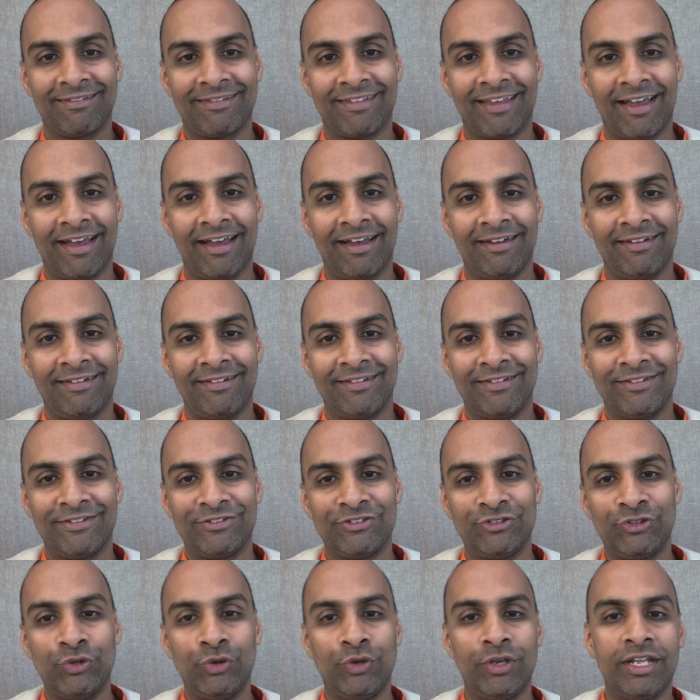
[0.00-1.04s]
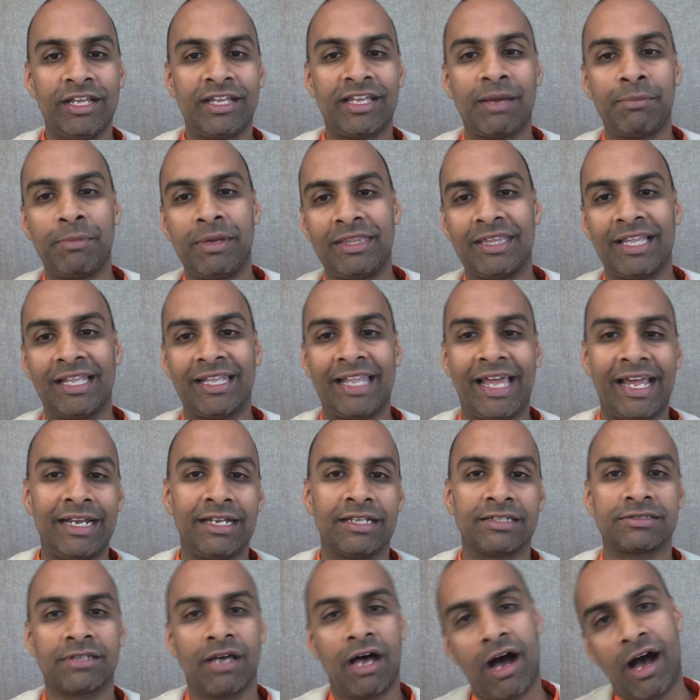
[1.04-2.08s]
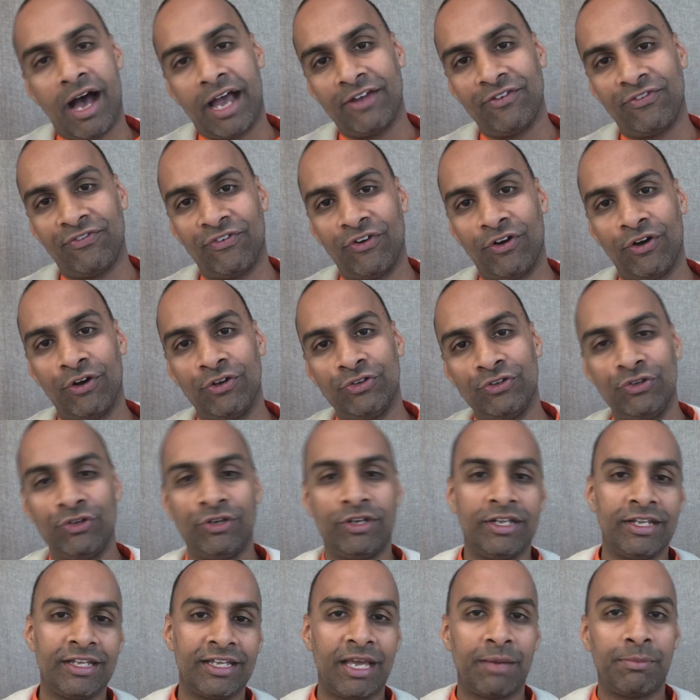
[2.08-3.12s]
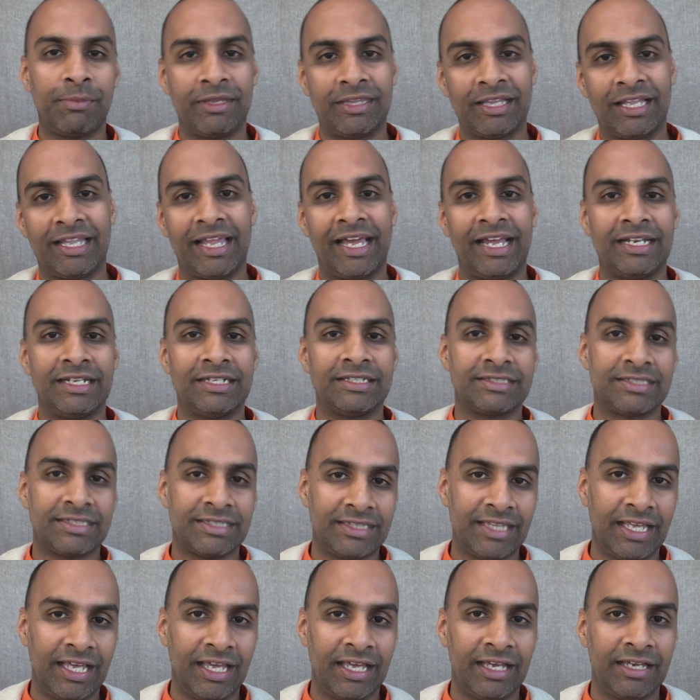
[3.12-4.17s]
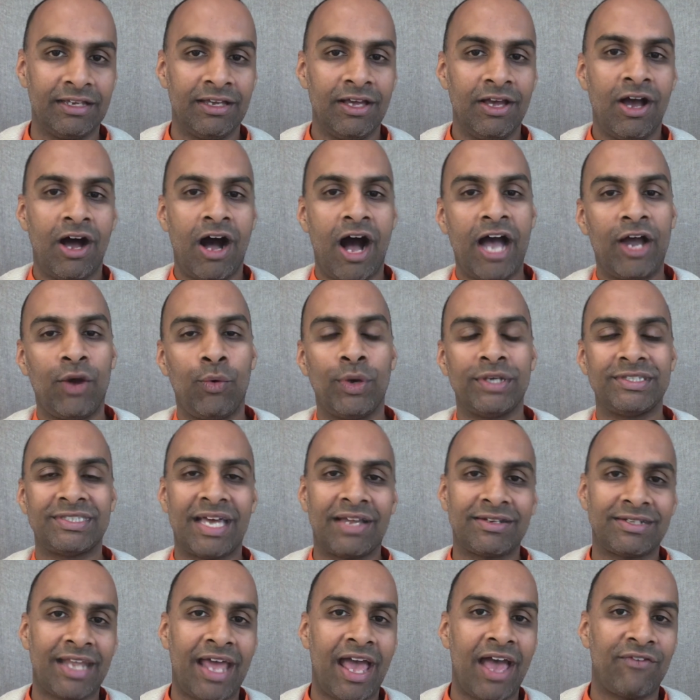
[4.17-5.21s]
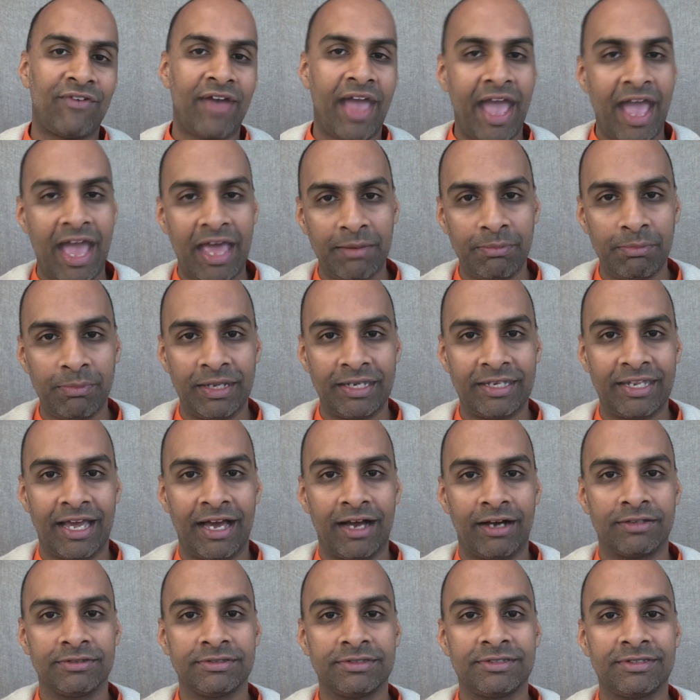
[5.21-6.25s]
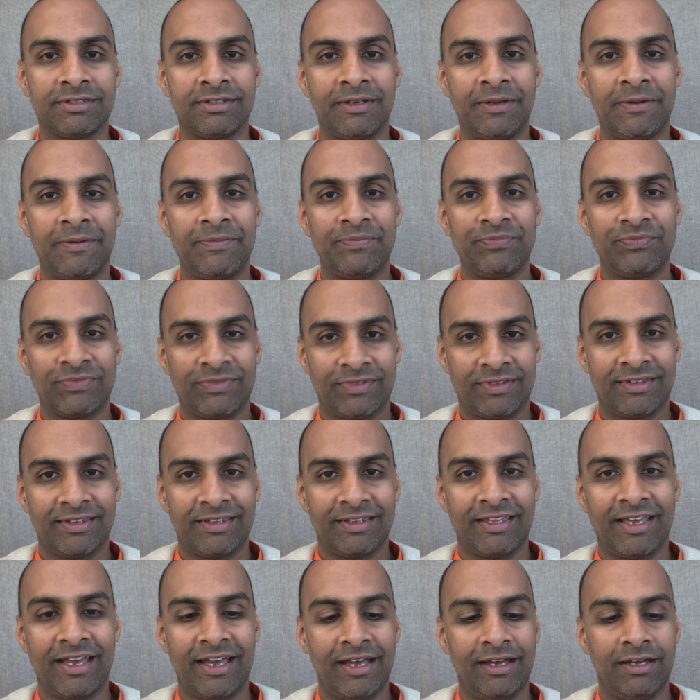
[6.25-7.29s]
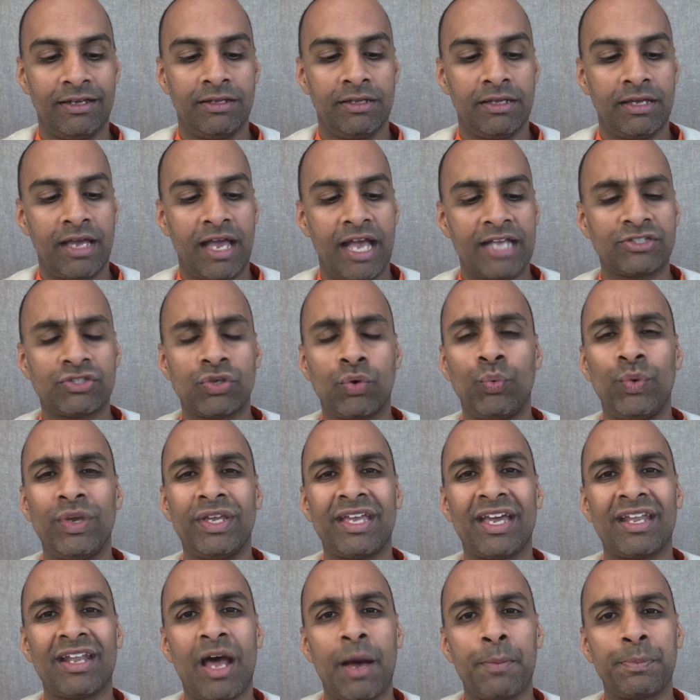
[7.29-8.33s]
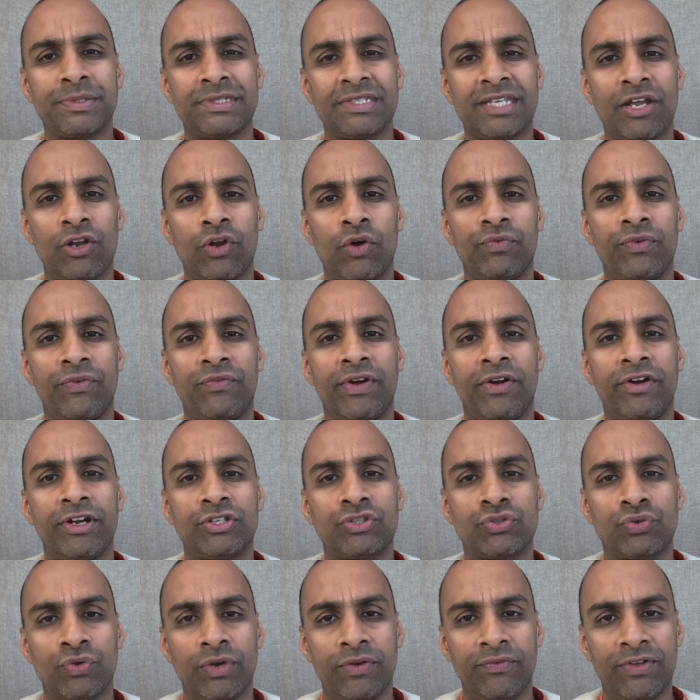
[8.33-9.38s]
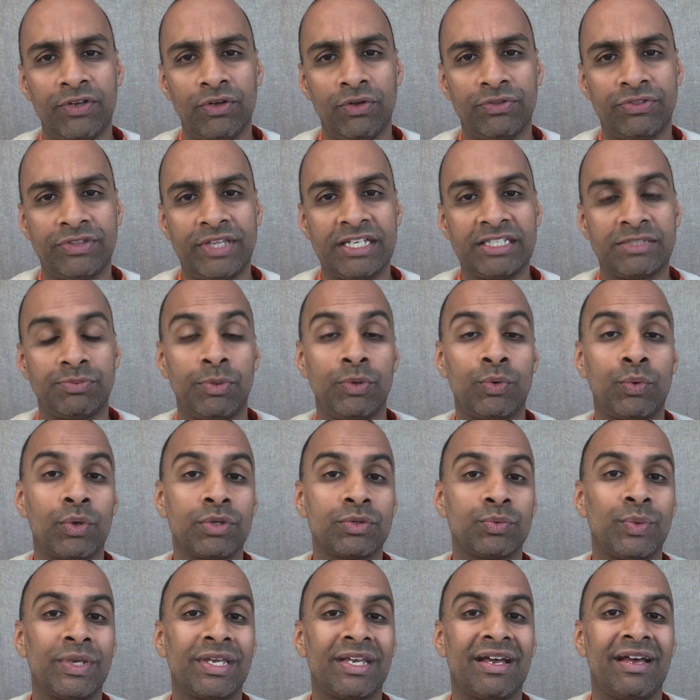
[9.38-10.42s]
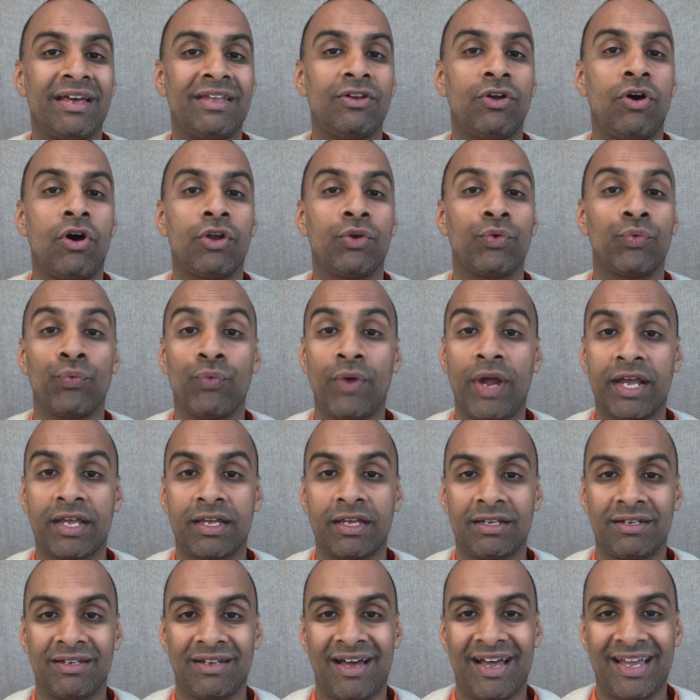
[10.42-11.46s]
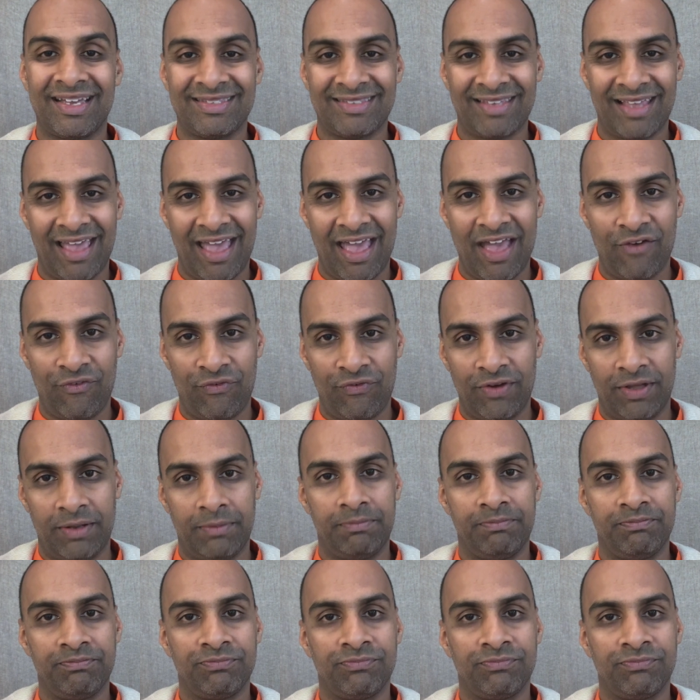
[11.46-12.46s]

Yeah? You didn't get me the latest iPhone, you didn't get me the latest thing. I always had to have hand-me-downs. Yeah? And so we get upset over very trivial things because we cannot recognize effort.